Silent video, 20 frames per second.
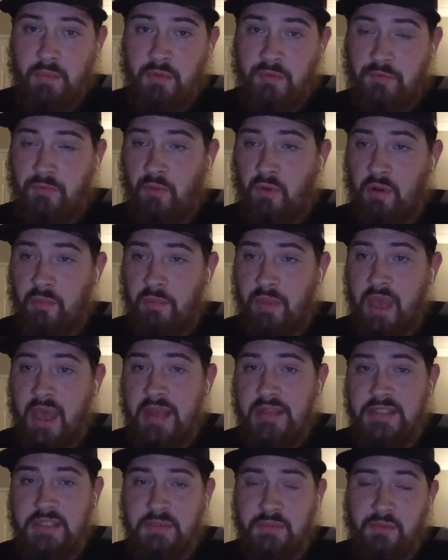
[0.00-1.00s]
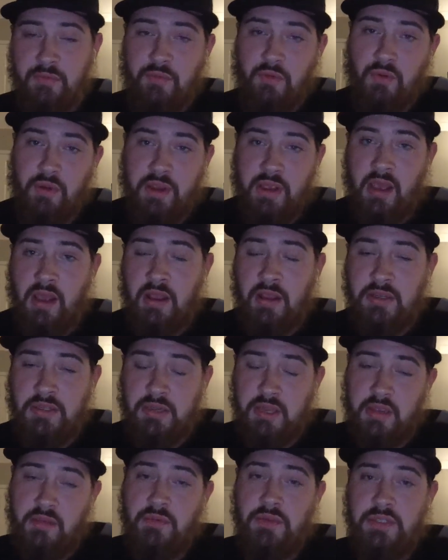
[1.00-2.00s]
before Betts and before he got
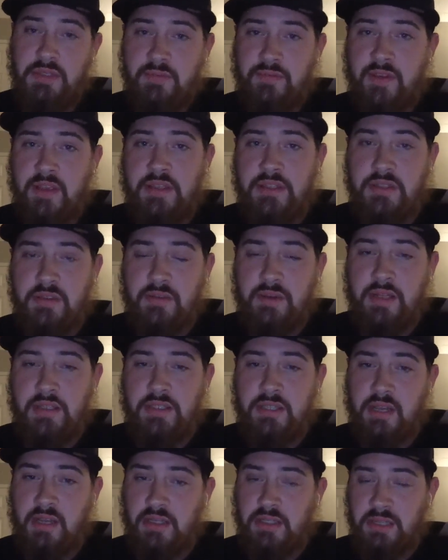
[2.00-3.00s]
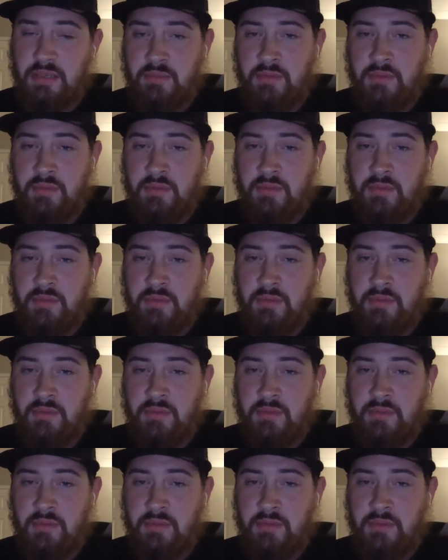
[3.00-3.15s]
injured, he was the face of the Red Sox,